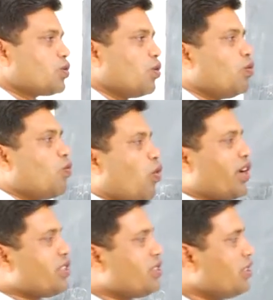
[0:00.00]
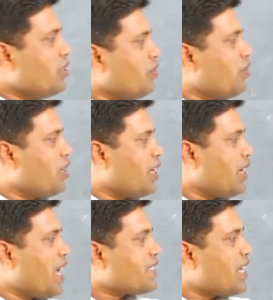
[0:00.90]
So what is the
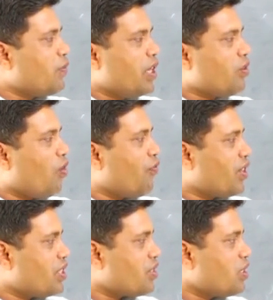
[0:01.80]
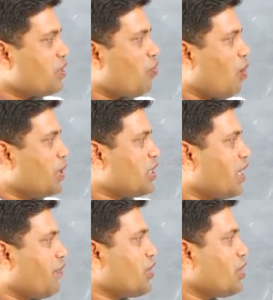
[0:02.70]
assignment of resistance from this
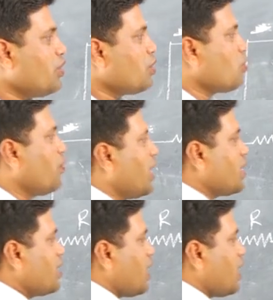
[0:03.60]
equation? So we can say